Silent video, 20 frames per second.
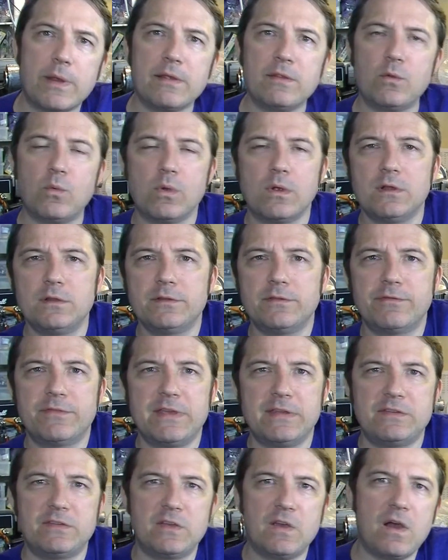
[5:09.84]
in the world of
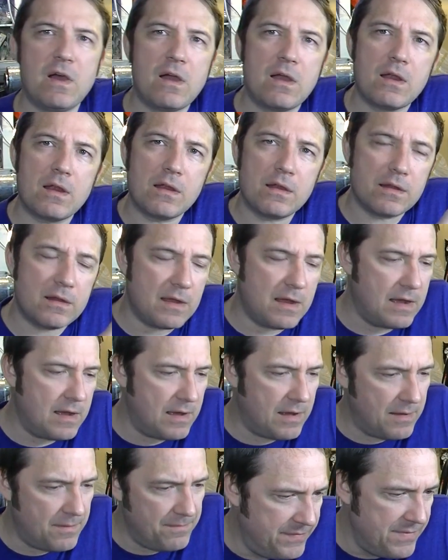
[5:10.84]
guitar,